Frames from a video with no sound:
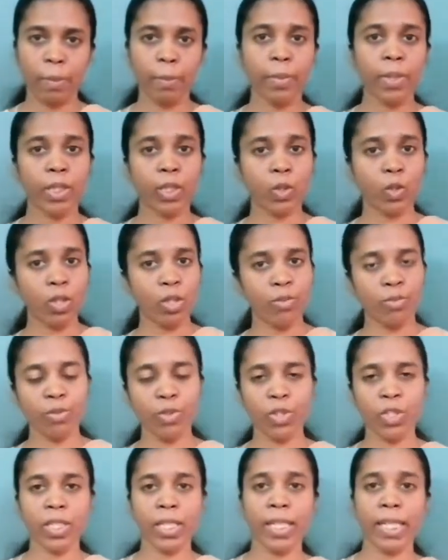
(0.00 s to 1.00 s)
Muscular
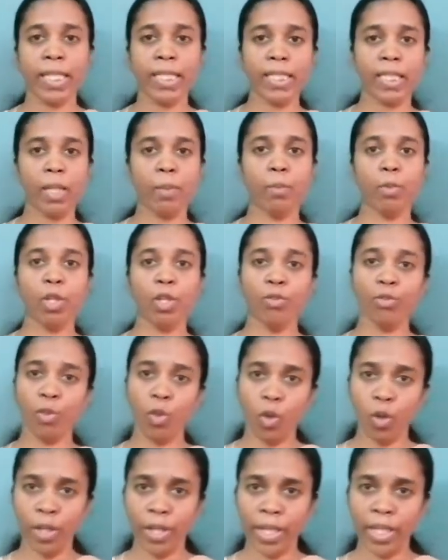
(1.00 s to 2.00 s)
force is an example of
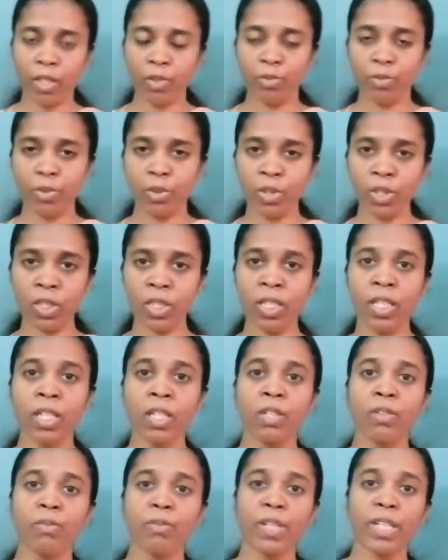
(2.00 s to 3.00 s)
contact force
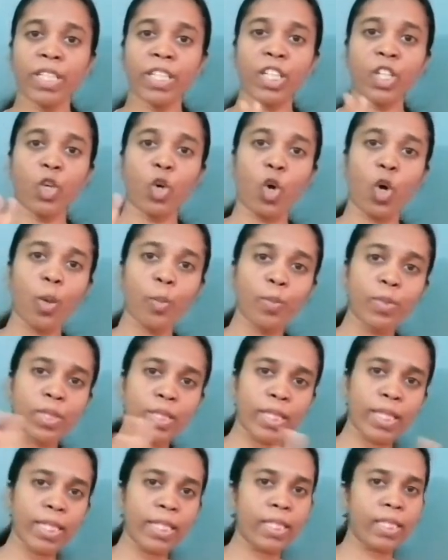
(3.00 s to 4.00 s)
where the
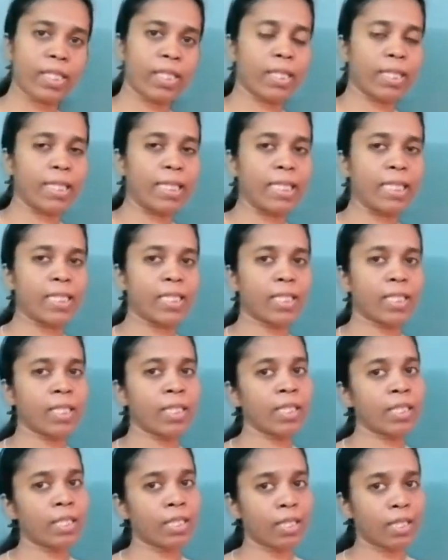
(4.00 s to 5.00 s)
object is
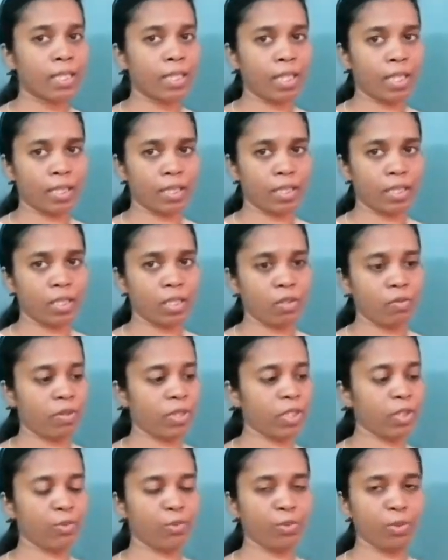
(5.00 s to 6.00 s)
in touch.
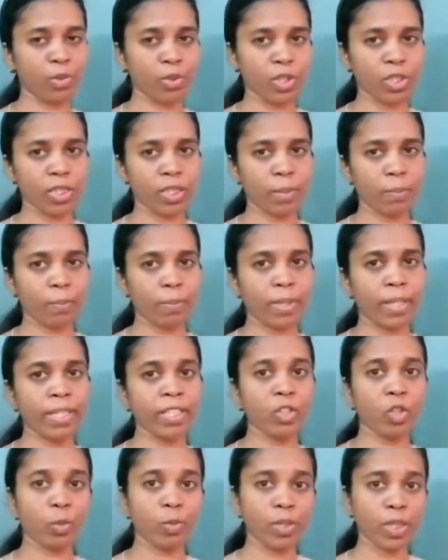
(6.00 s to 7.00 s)
When the force is applied,
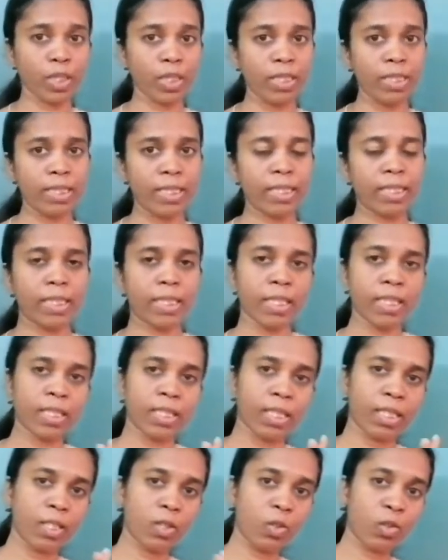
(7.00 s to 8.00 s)
the object is in touch.
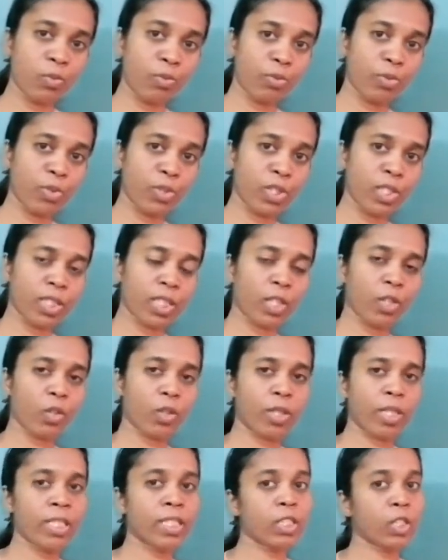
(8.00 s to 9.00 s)
Forces are
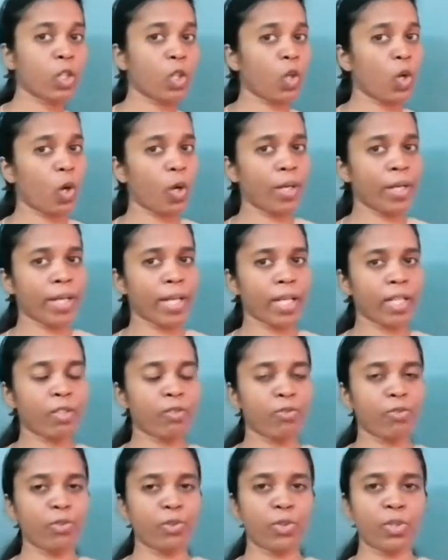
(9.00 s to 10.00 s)
known as contact
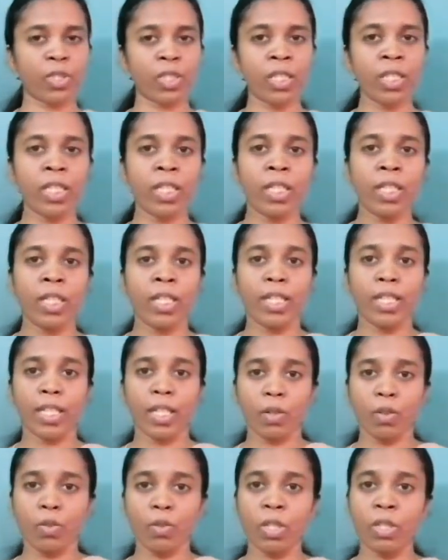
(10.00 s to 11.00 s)
force.
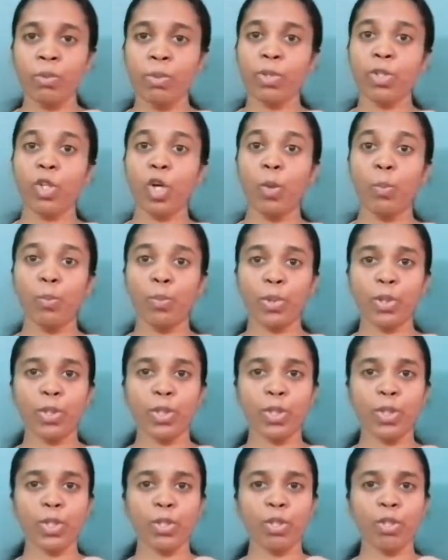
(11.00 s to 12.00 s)
Now, what will be the
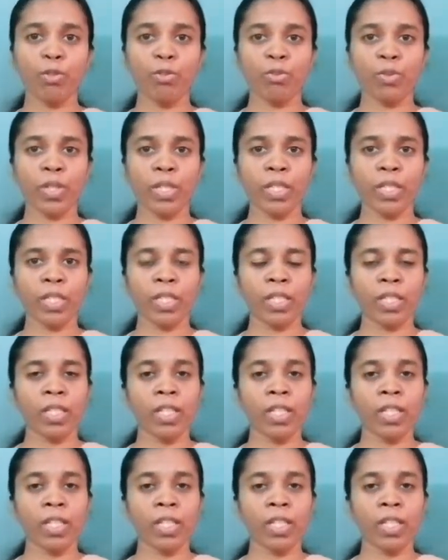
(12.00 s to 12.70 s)
opposite of it?